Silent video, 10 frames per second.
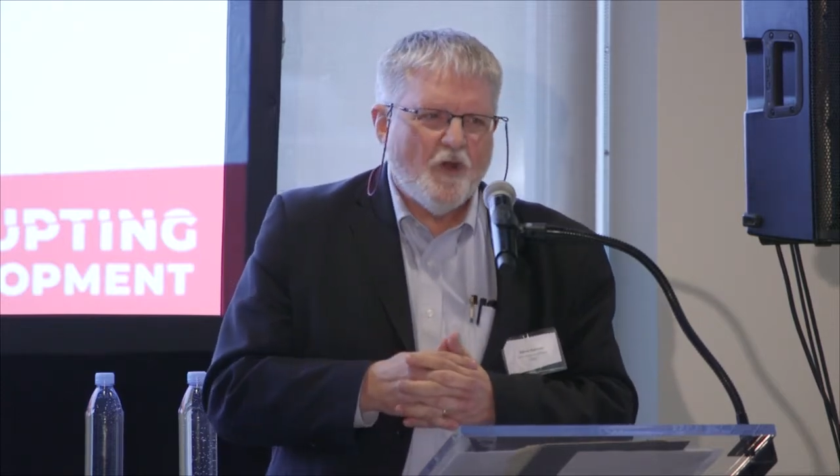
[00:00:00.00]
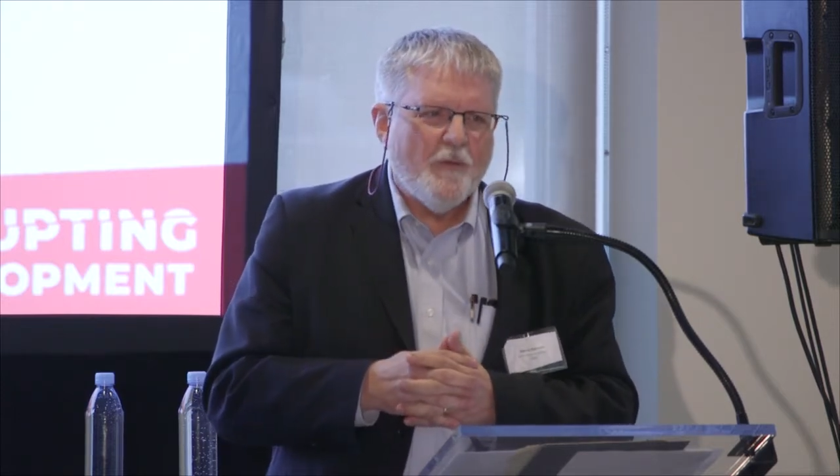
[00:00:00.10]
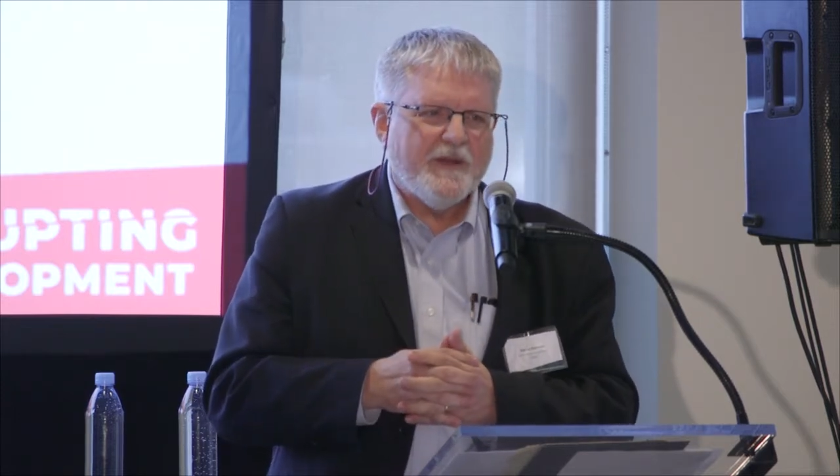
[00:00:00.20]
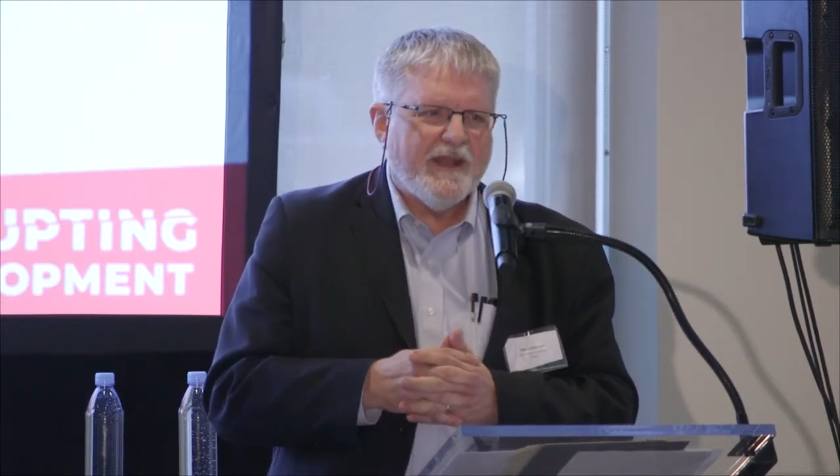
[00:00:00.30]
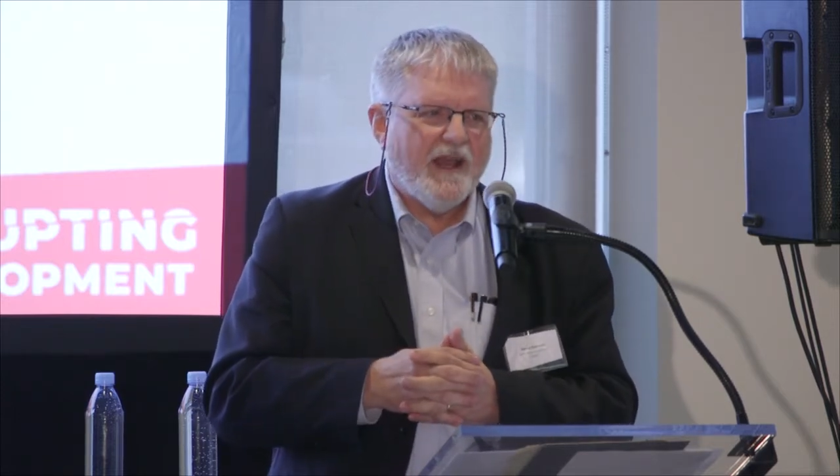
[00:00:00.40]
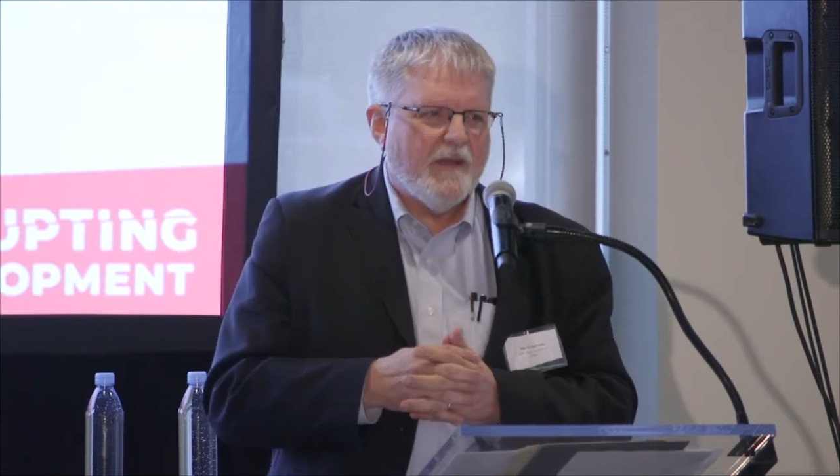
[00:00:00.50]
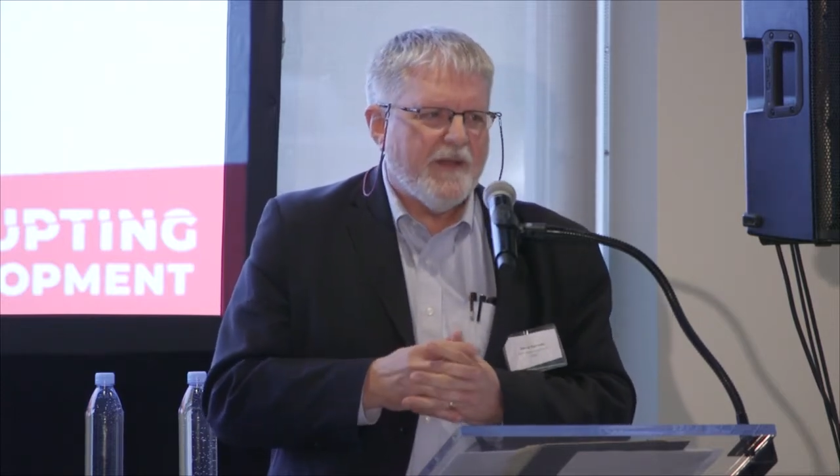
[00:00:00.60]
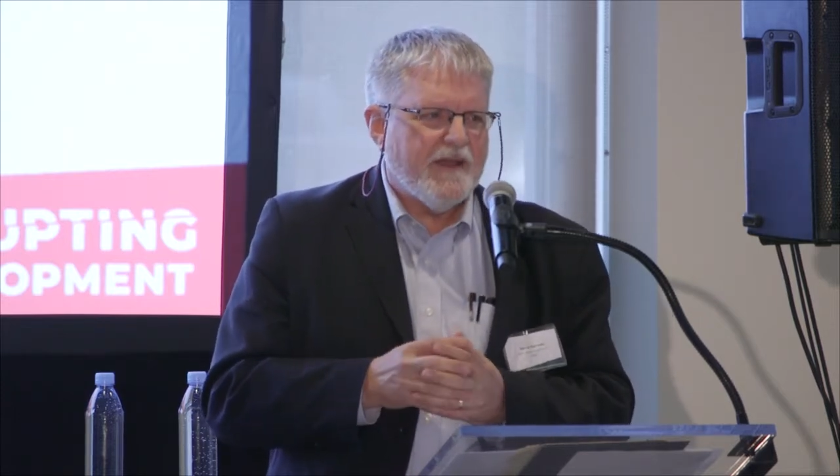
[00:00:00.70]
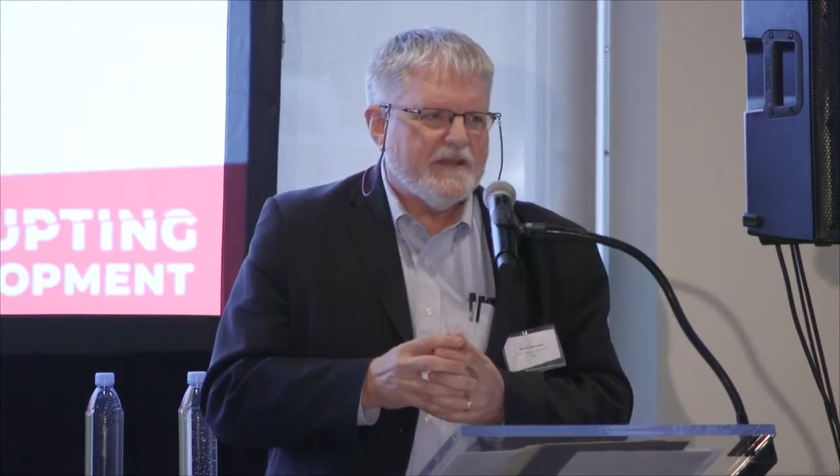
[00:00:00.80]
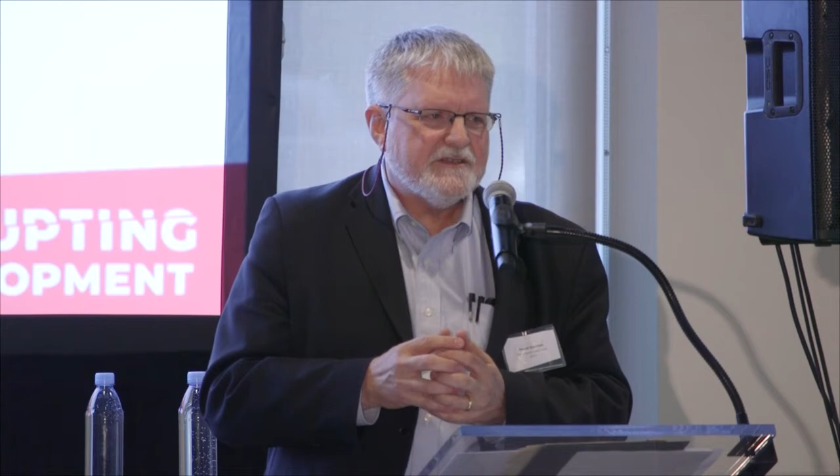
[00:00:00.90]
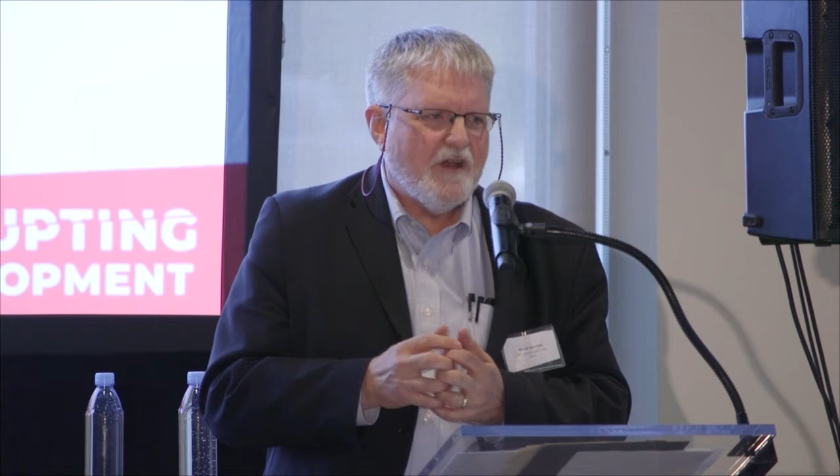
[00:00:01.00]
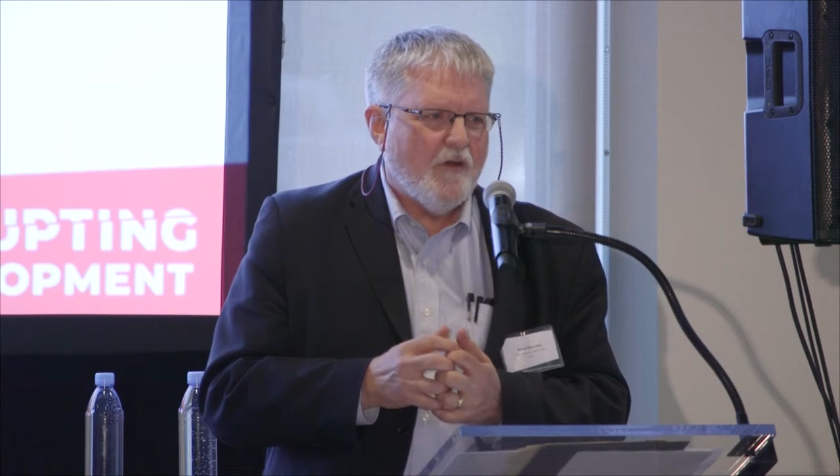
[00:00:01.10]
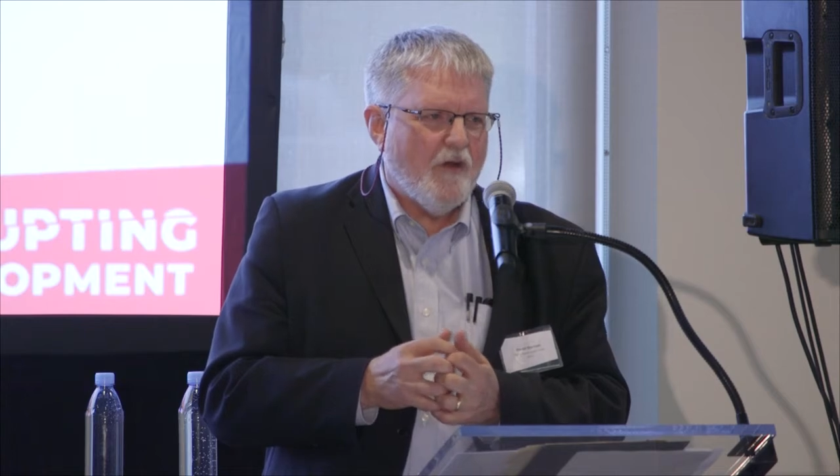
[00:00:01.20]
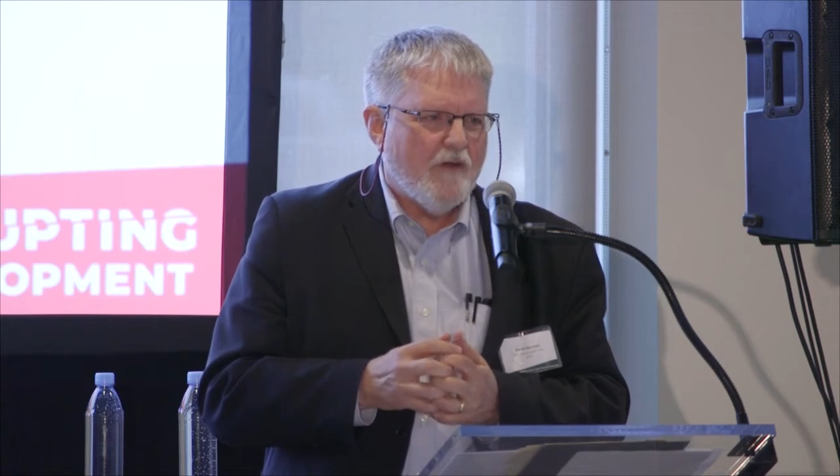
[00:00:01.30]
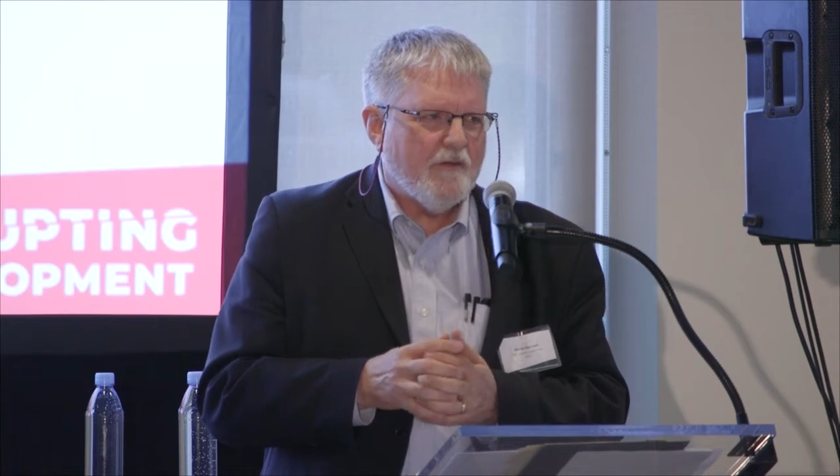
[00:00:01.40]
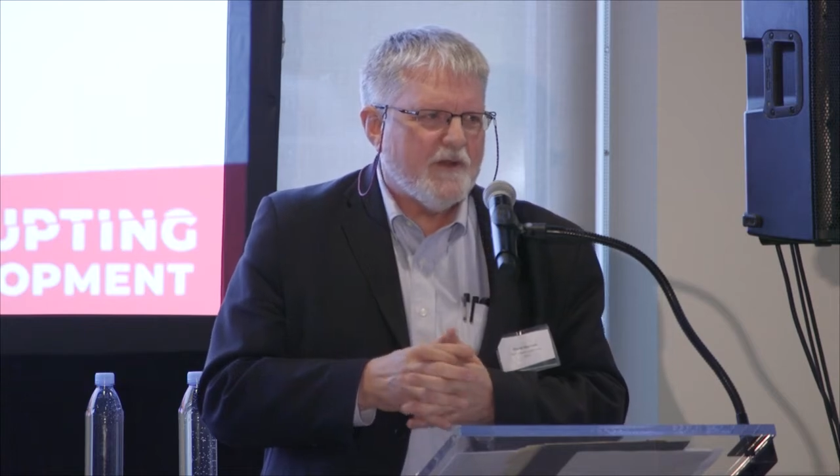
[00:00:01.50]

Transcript: Open LMIS,